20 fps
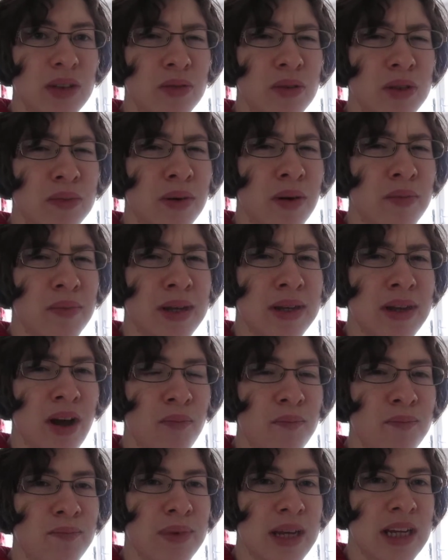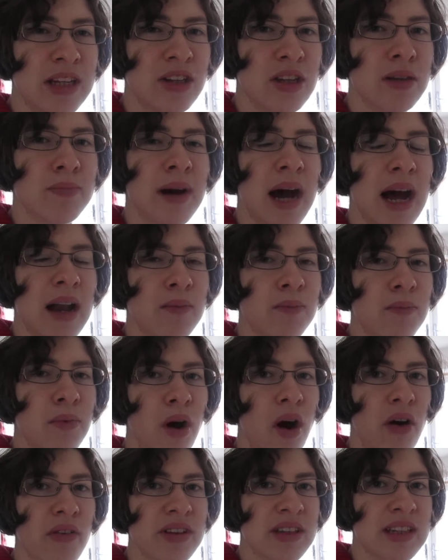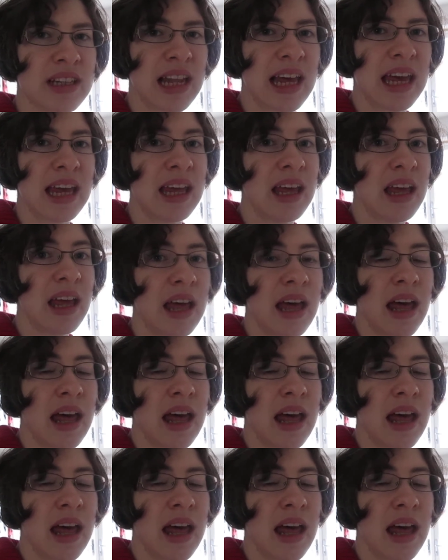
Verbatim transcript: would probably not be too bad, but obviously